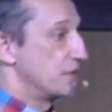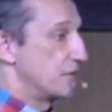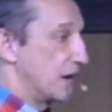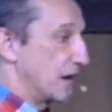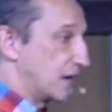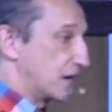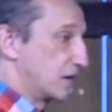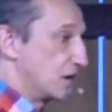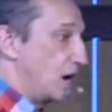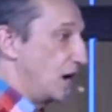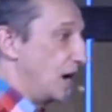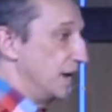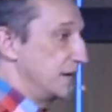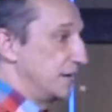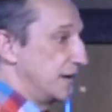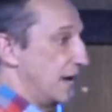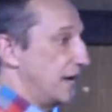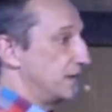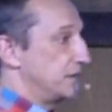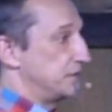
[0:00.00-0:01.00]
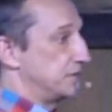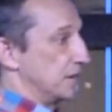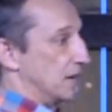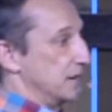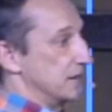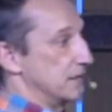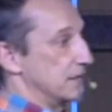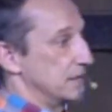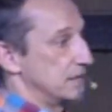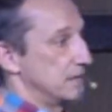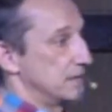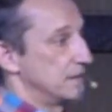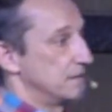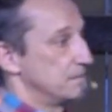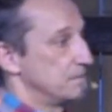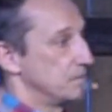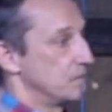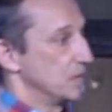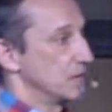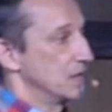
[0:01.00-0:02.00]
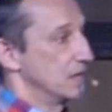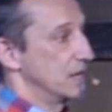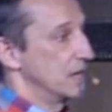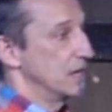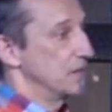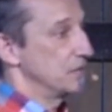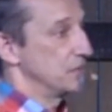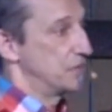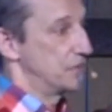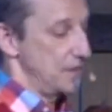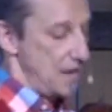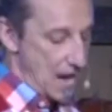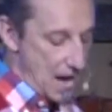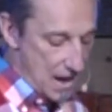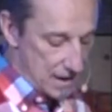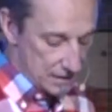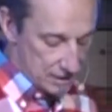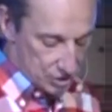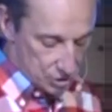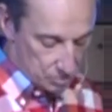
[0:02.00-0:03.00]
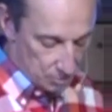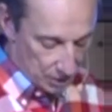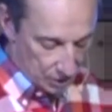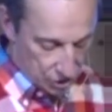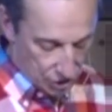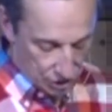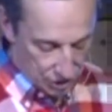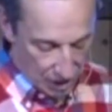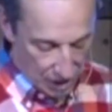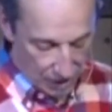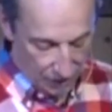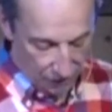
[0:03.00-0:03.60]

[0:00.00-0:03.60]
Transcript: that God had done it. And that, as much as